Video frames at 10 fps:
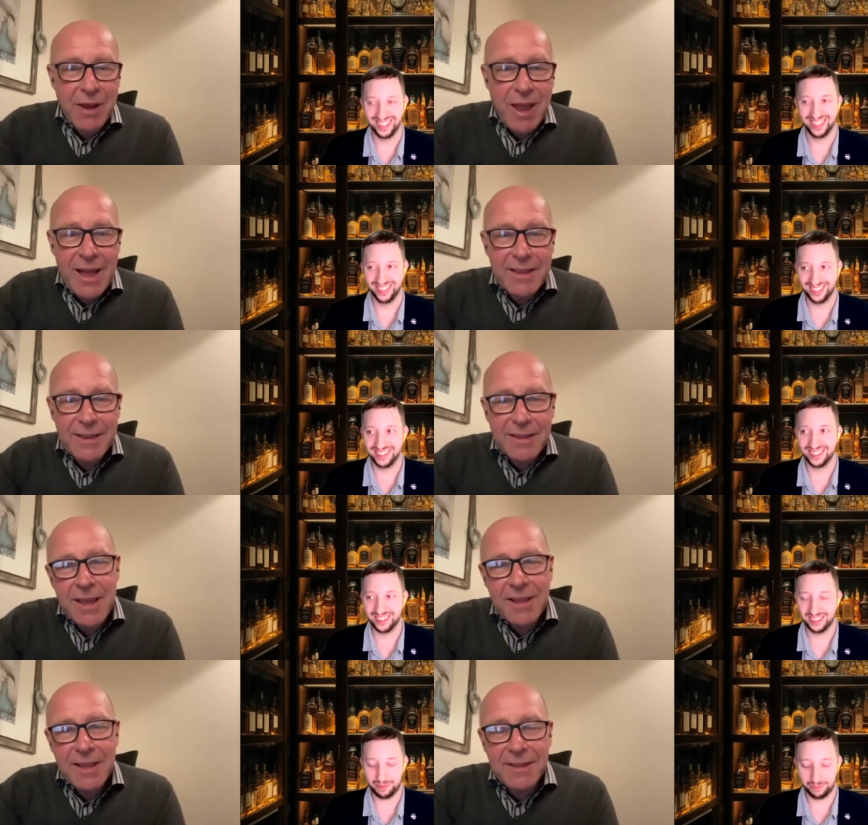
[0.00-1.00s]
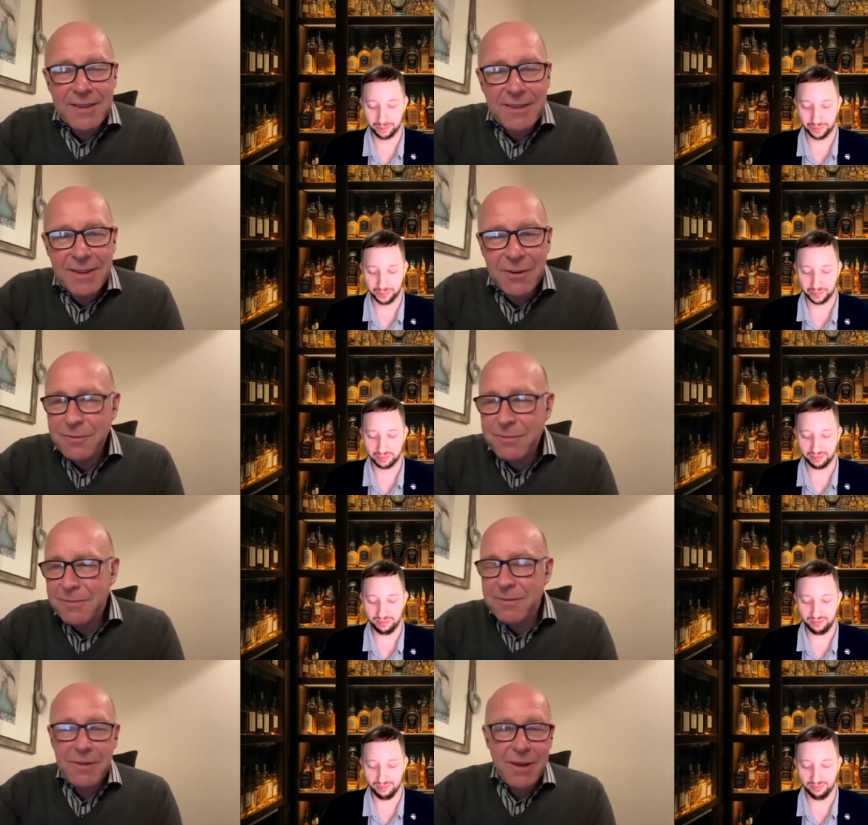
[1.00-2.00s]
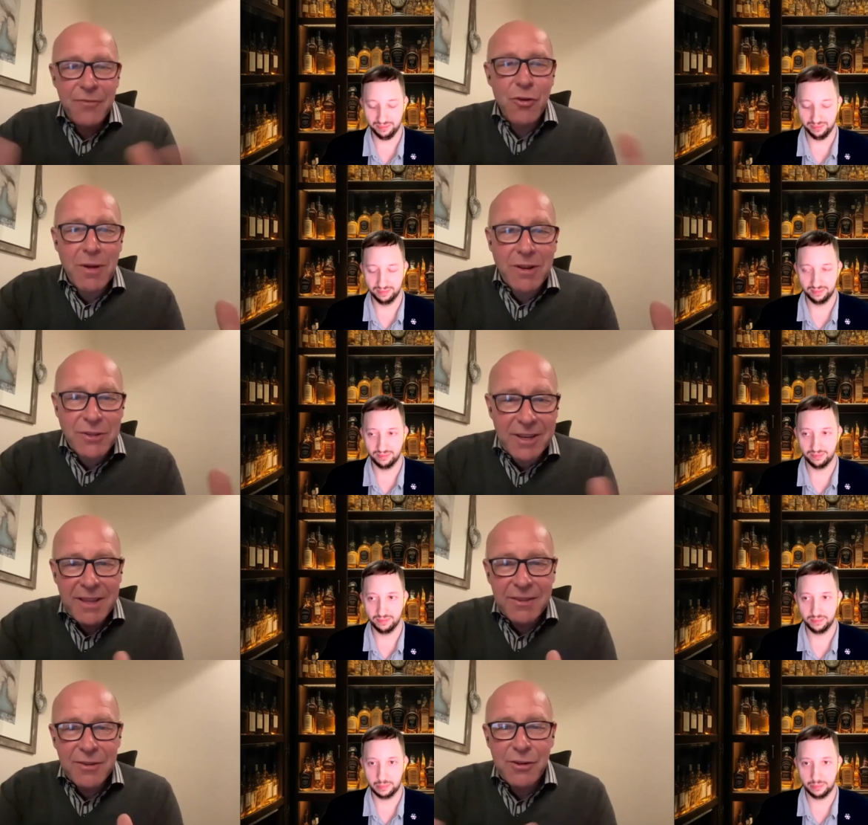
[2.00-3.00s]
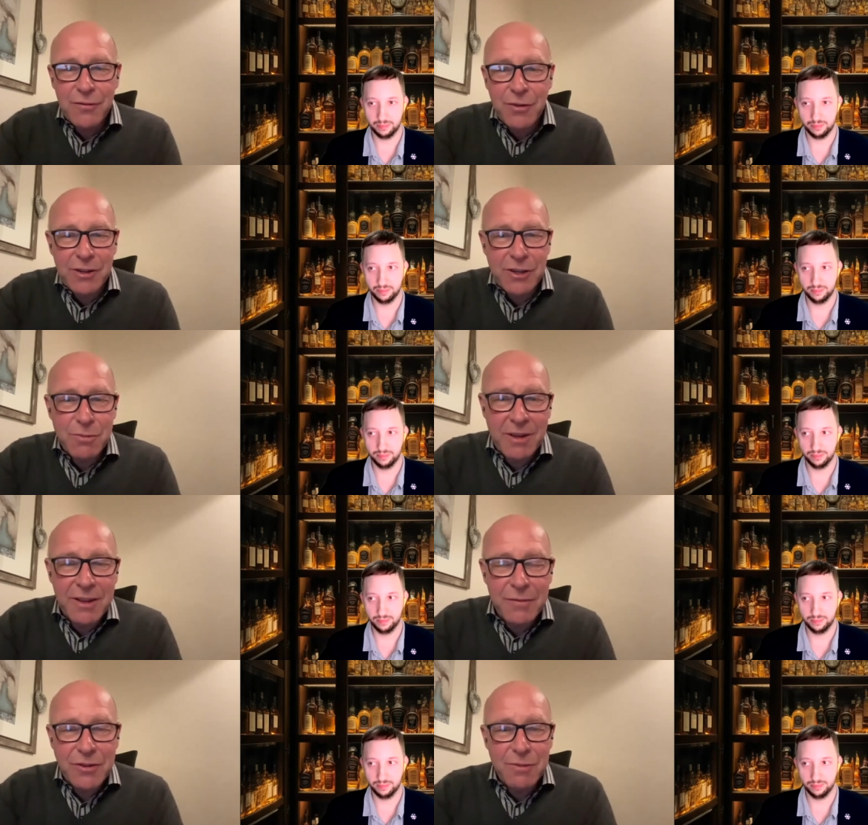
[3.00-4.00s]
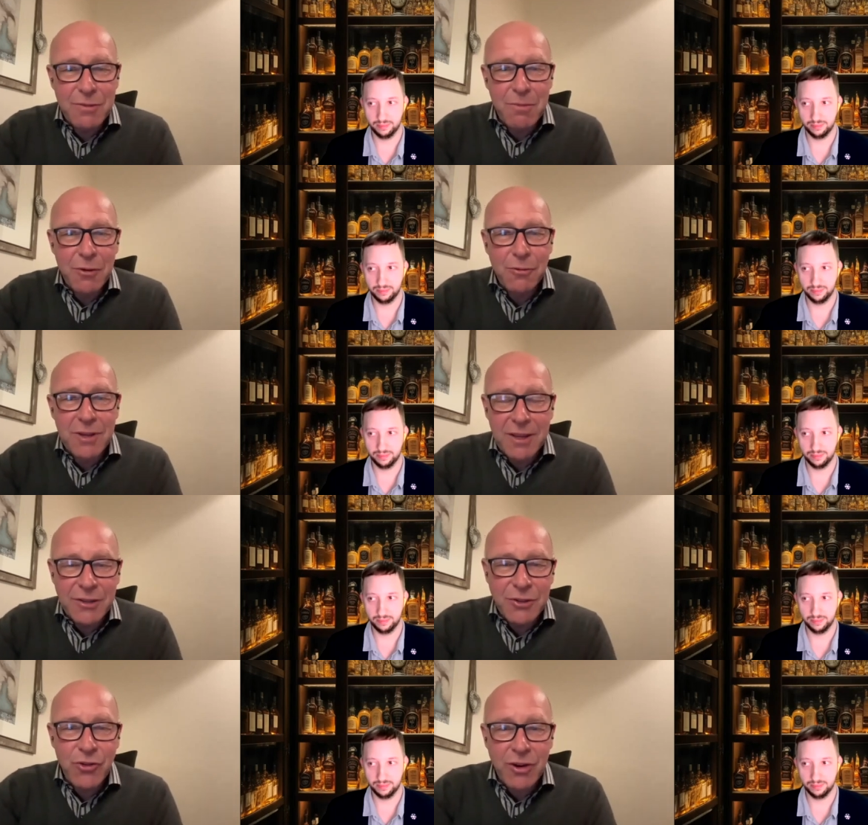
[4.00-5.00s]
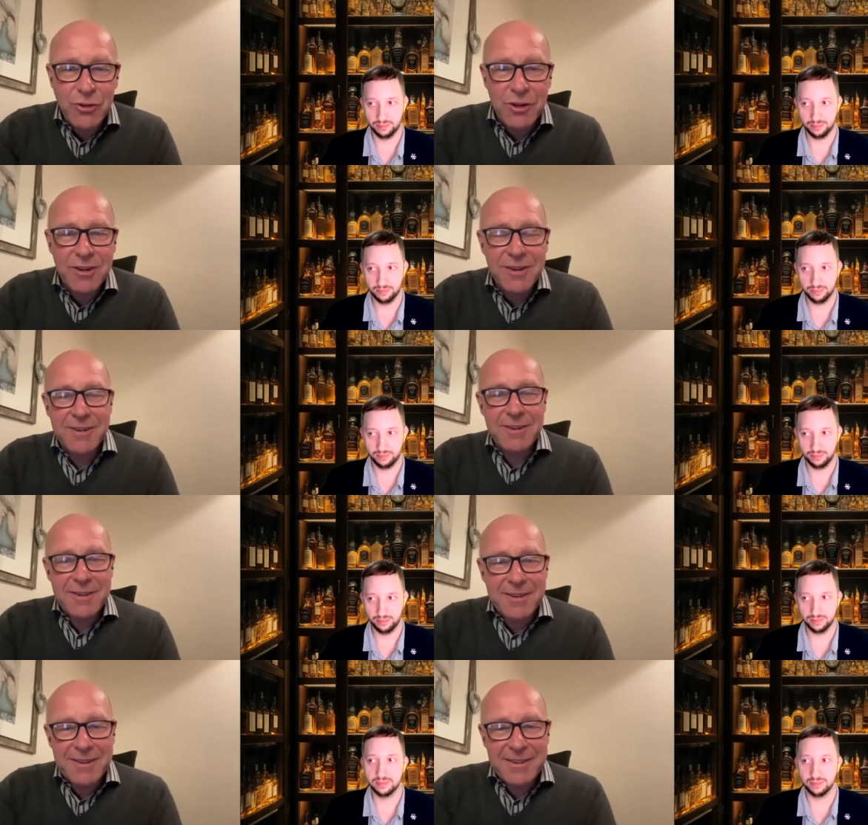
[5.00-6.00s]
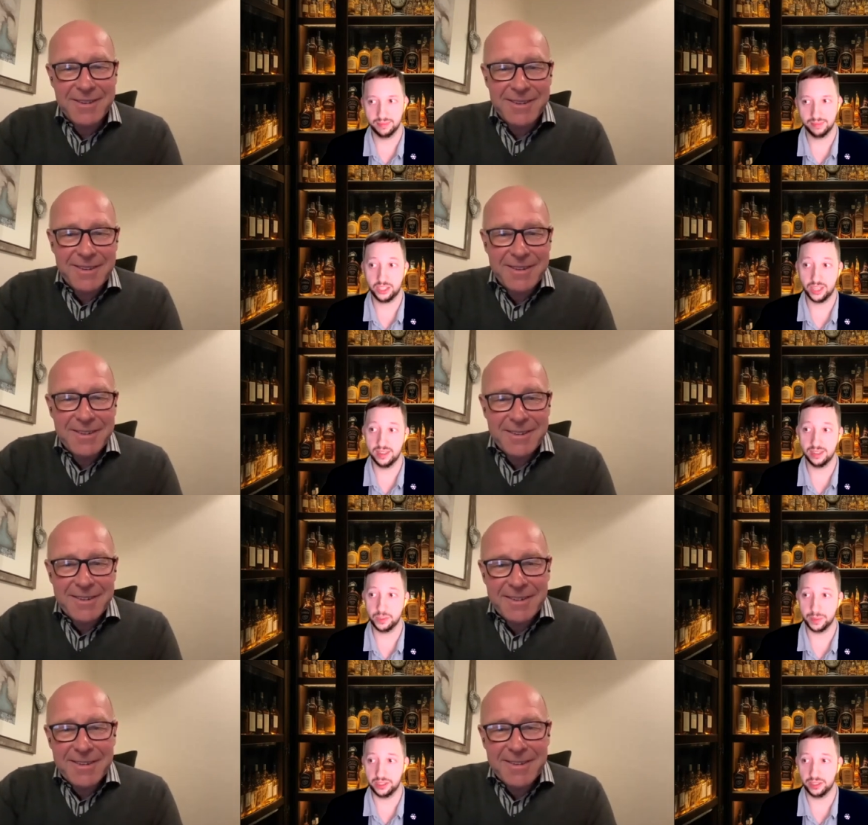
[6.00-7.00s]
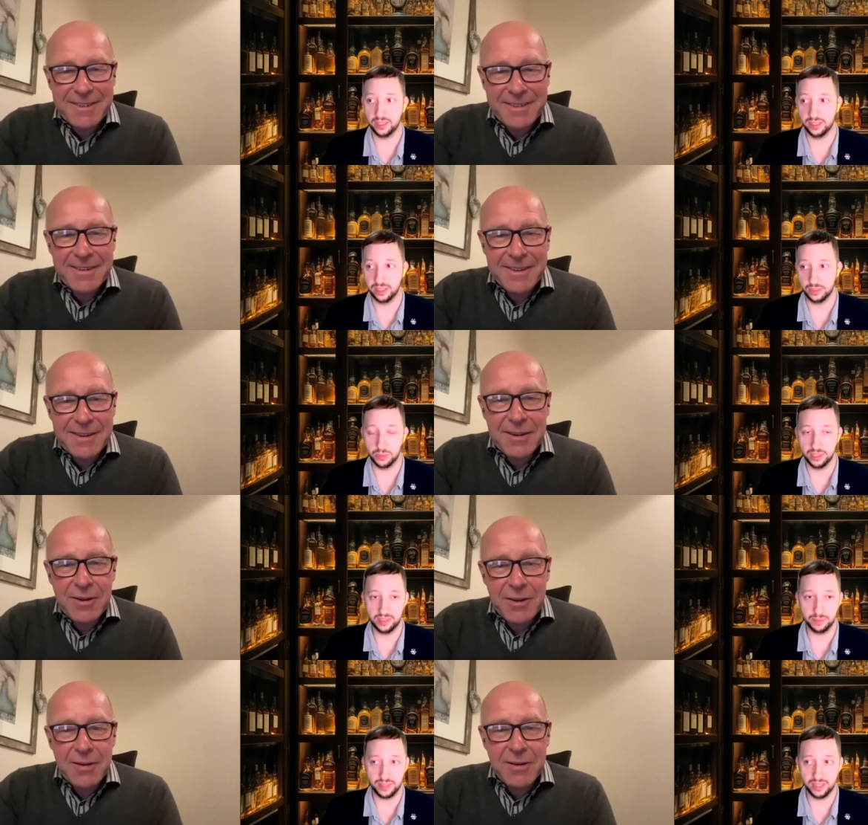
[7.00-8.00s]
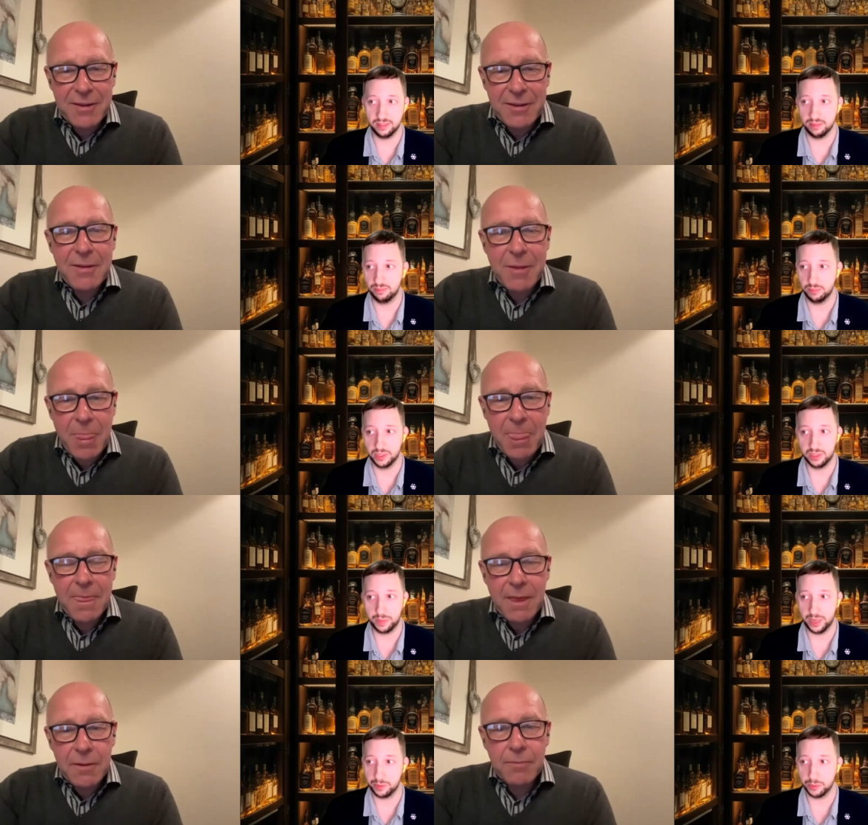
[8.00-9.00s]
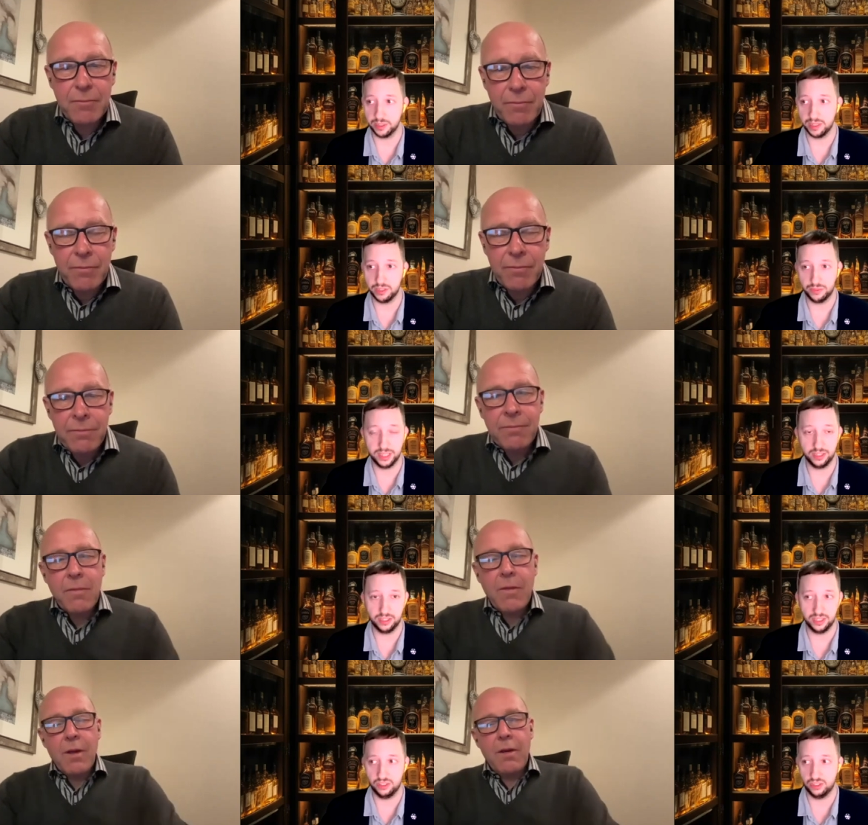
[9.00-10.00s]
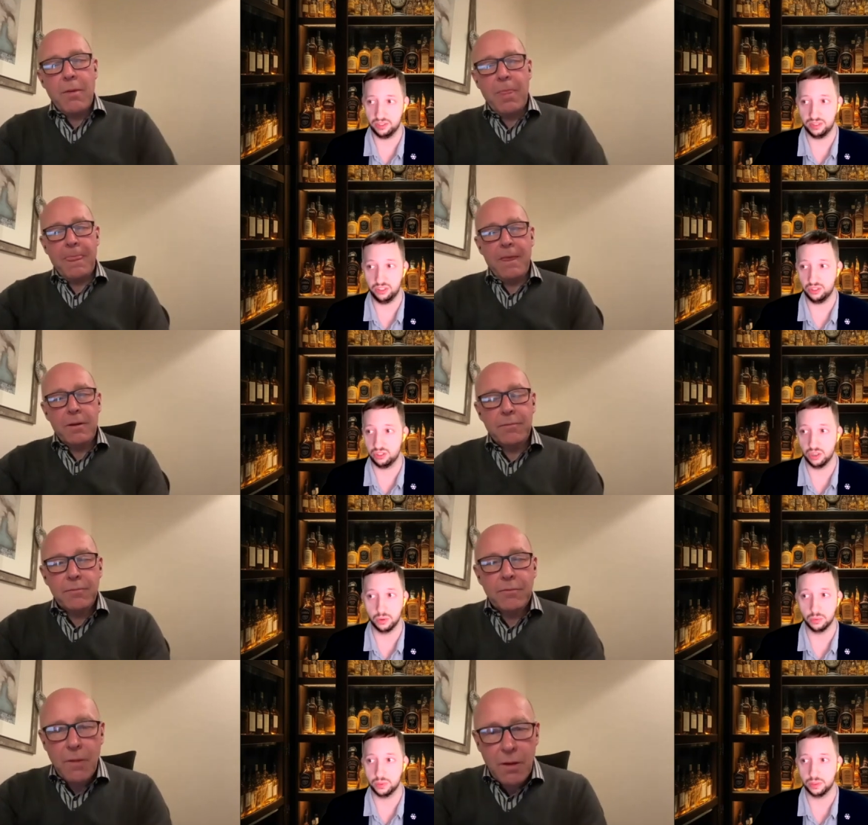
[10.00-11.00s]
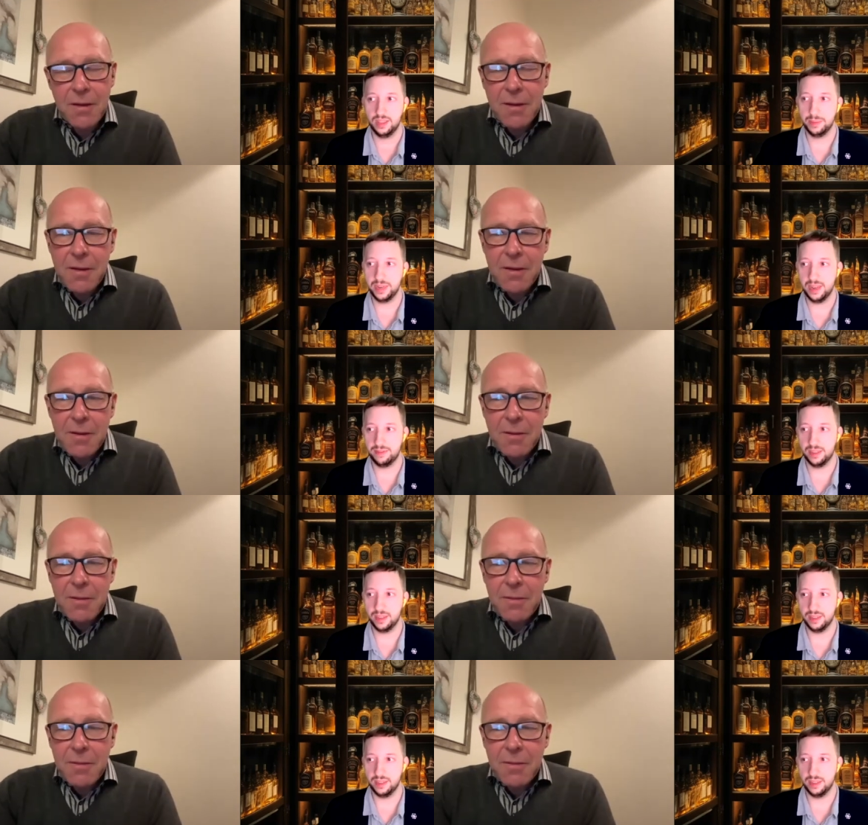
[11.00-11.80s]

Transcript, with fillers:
Speaker 1: land, and then you know a few months later you've got this magnificent building and structure.
Speaker 2: Mm-hmm. China especially, like once something, once the paperwork gets finished, it's just it just goes. They've been having